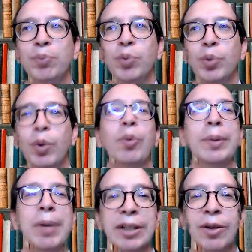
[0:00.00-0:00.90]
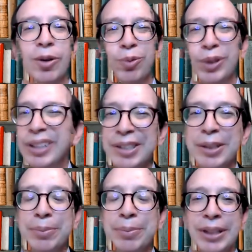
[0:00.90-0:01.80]
what we might call
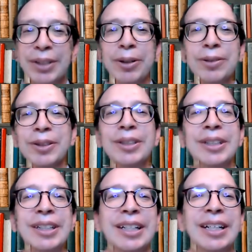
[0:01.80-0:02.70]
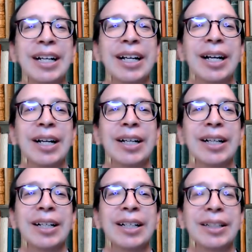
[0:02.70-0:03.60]
realism in art.
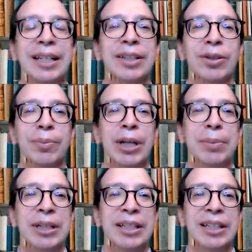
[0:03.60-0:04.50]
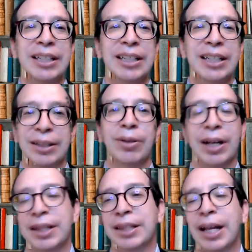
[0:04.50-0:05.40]
Then there may be
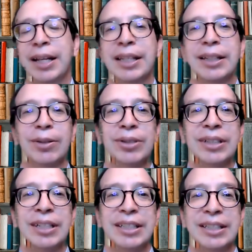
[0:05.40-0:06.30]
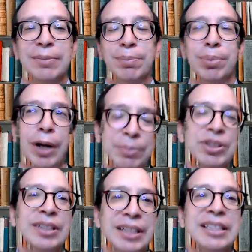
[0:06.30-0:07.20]
I think there's
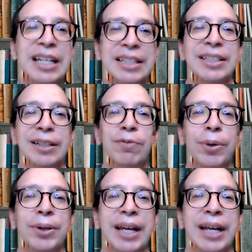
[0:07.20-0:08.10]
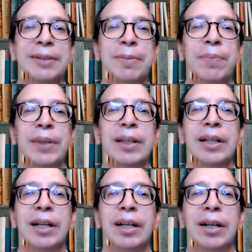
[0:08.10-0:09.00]
perhaps a necessity for that.
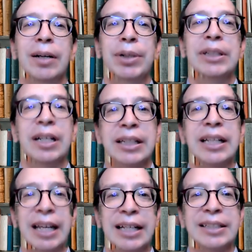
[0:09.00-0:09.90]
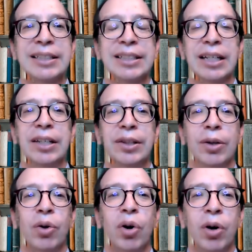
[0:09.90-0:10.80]
But nonetheless,
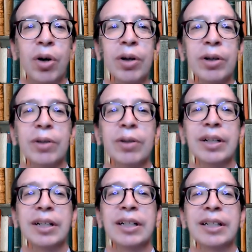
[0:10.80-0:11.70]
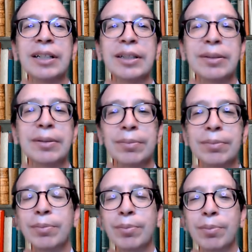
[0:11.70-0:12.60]
there are
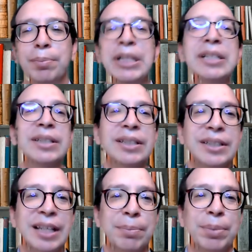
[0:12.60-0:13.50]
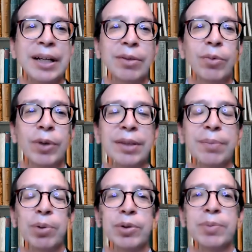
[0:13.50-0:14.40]
pieces that play with
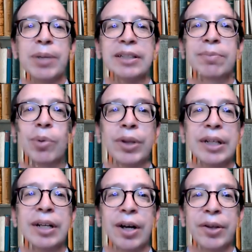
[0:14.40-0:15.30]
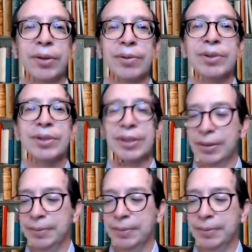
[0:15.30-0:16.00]
perspective more than others.